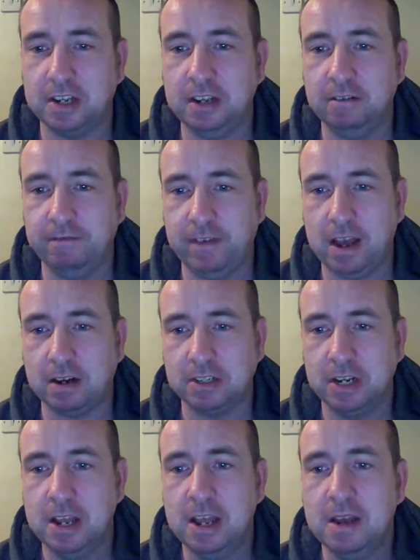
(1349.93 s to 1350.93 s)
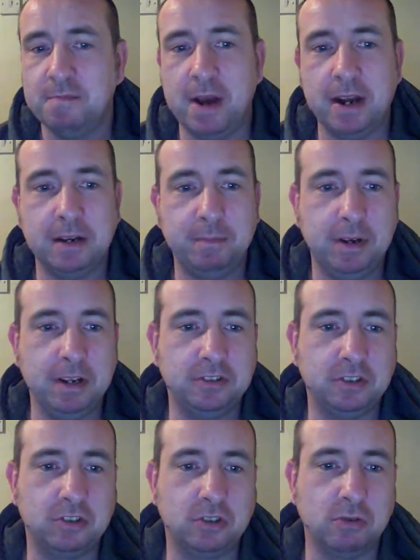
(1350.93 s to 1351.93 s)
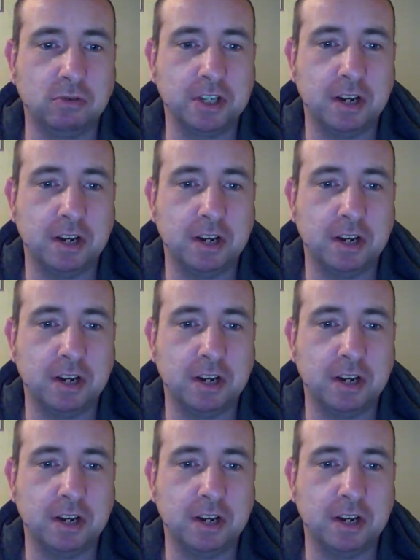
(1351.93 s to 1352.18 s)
In fact, many places don't